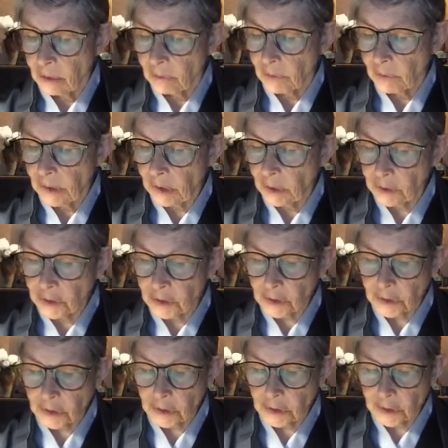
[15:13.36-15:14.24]
We
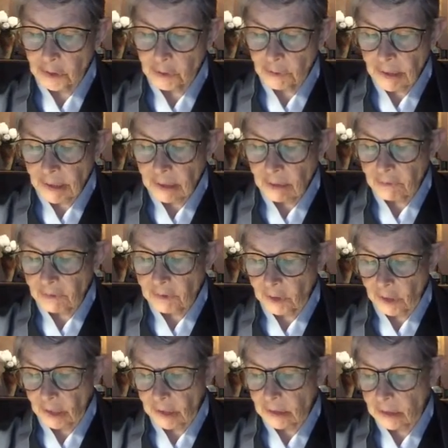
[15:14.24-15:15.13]
notice the string of
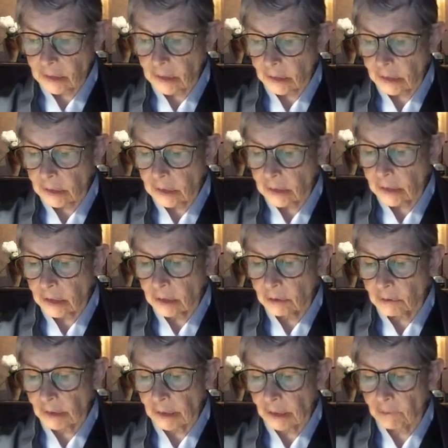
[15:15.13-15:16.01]
thoughts that
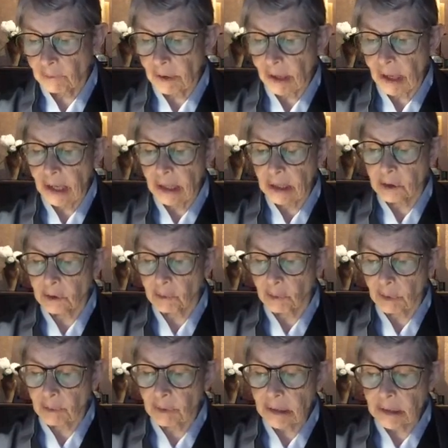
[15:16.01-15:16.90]
continually arise
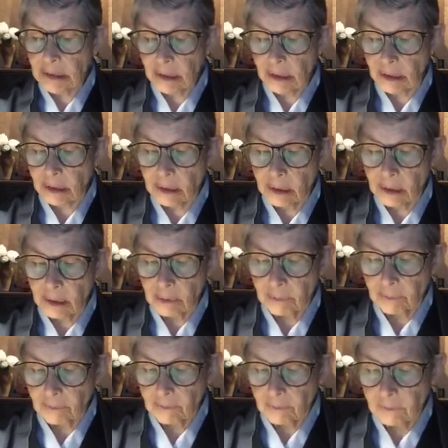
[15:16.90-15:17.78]
when we sit.
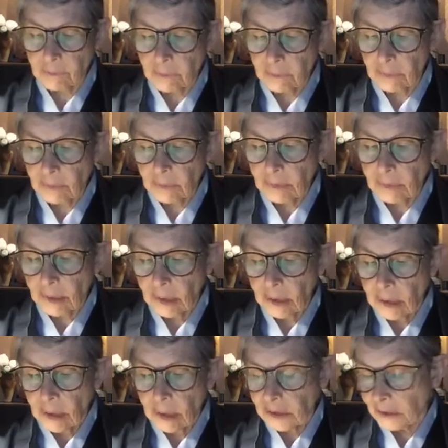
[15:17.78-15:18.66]

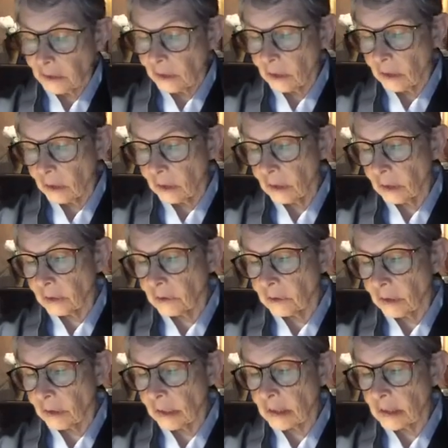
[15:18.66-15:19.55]
Not all our
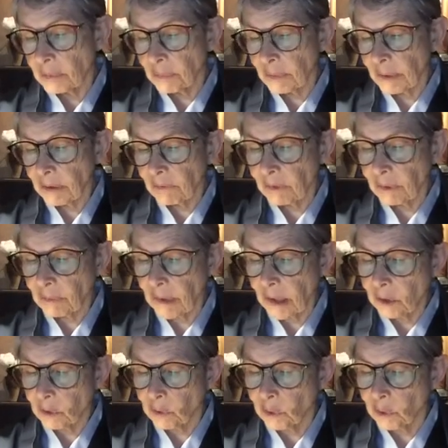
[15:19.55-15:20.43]
thoughts spring from
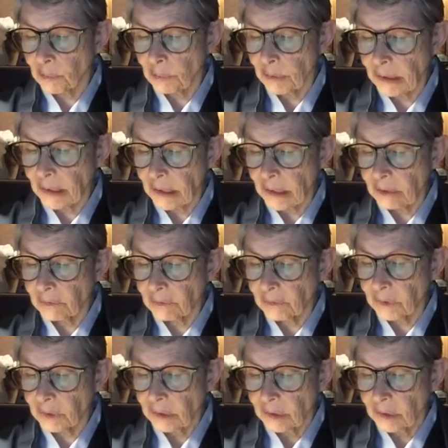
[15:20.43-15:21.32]
our core belief
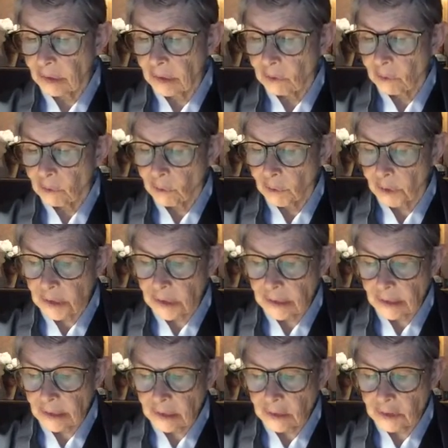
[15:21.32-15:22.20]
or
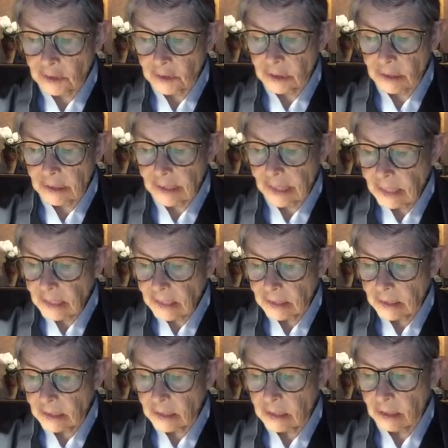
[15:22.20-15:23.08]
its anxious
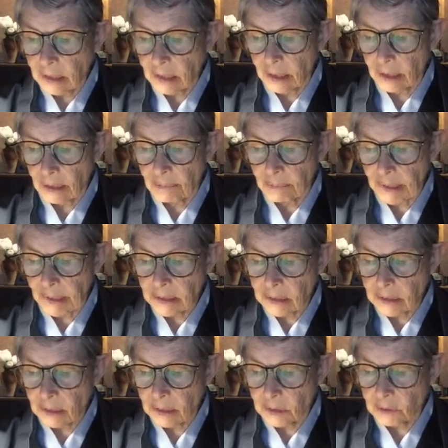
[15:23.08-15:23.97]
attendant, our
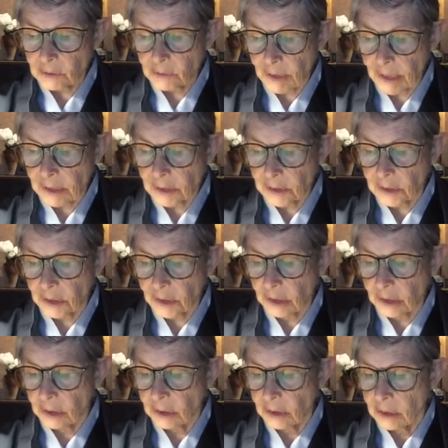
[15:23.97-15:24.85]
basic strategy.
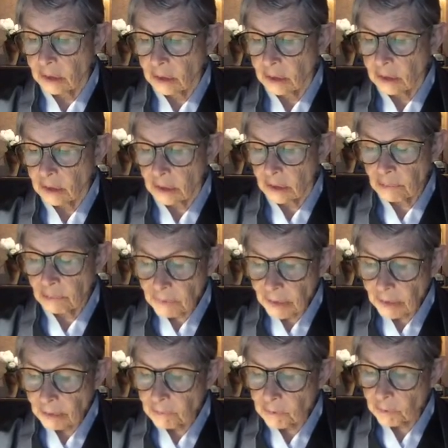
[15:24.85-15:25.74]

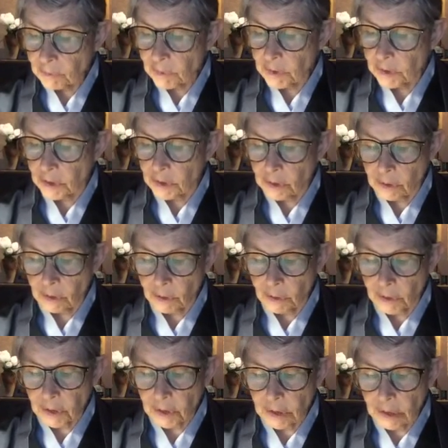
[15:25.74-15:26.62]
Sometimes we're just
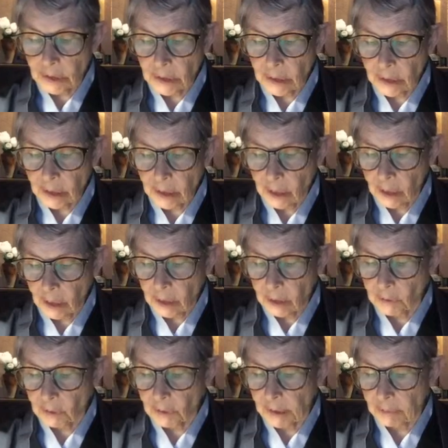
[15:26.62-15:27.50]
noticing a car
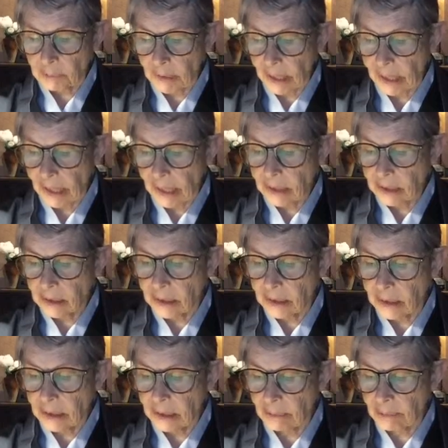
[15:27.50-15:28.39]
going by and
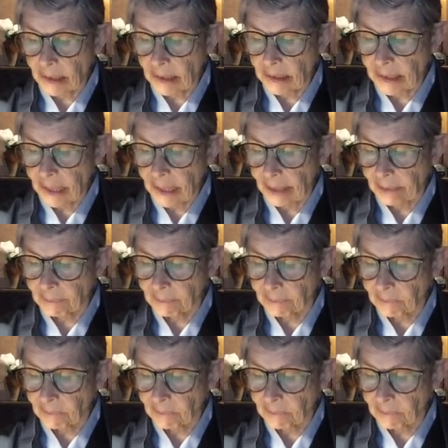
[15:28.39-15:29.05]
thinking about that.